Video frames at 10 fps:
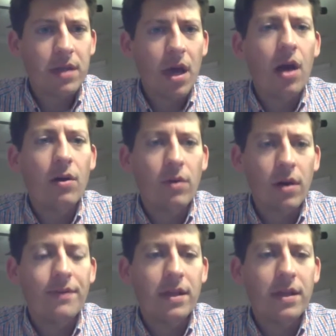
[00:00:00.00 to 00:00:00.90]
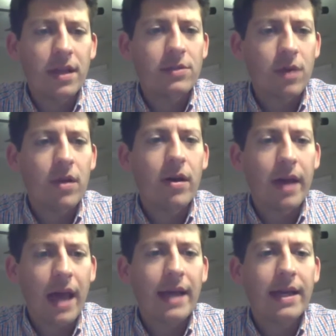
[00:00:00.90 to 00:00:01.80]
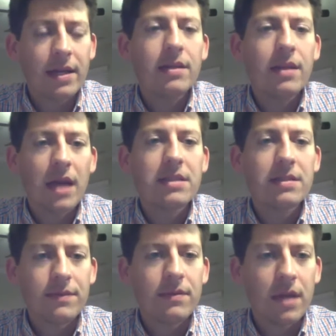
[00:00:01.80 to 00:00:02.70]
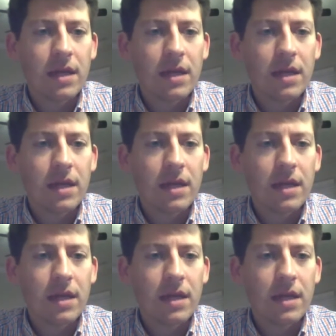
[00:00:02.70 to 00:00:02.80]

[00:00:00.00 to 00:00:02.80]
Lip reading: Oh, of the unladen swallow. Okay, I get it. Lots of